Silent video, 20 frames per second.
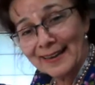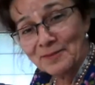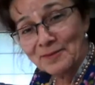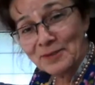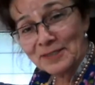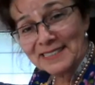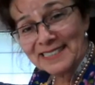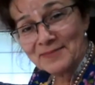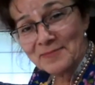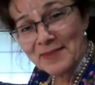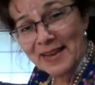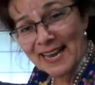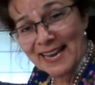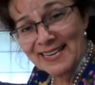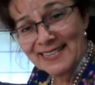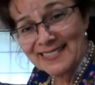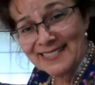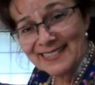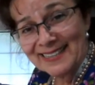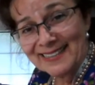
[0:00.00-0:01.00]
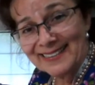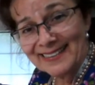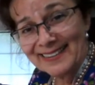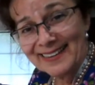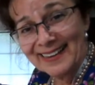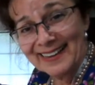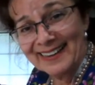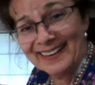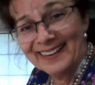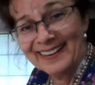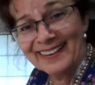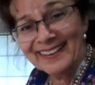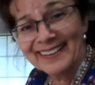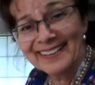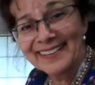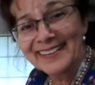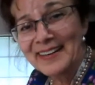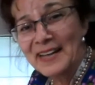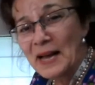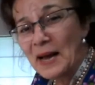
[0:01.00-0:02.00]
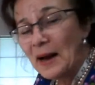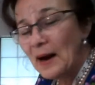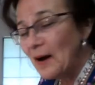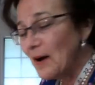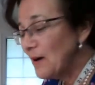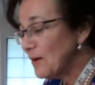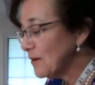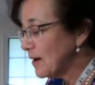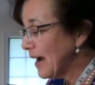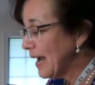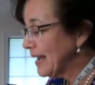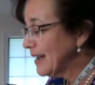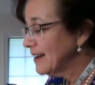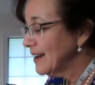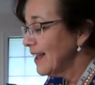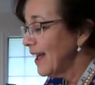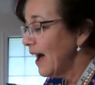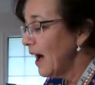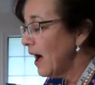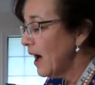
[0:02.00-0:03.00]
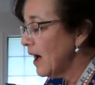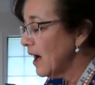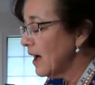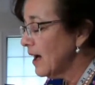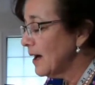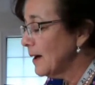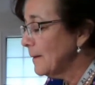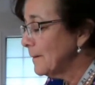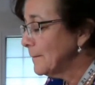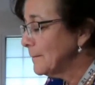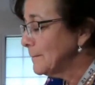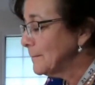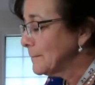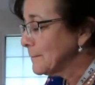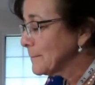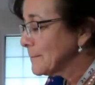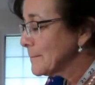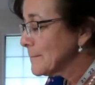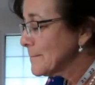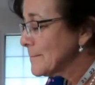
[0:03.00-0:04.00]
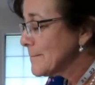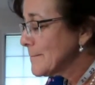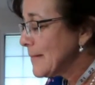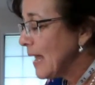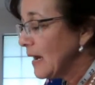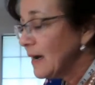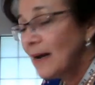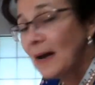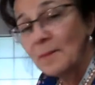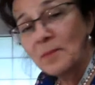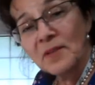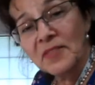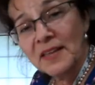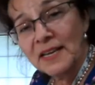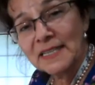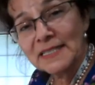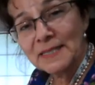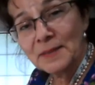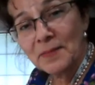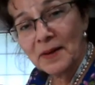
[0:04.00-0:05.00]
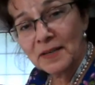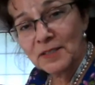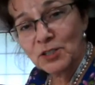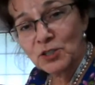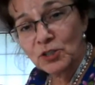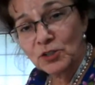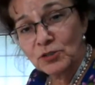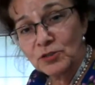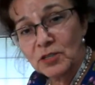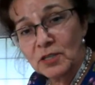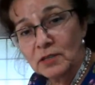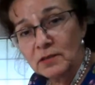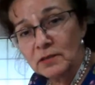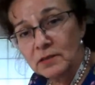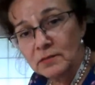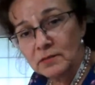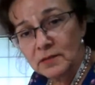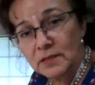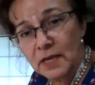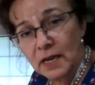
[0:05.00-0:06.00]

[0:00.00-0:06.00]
it was amazing. All right. Couple things about serging.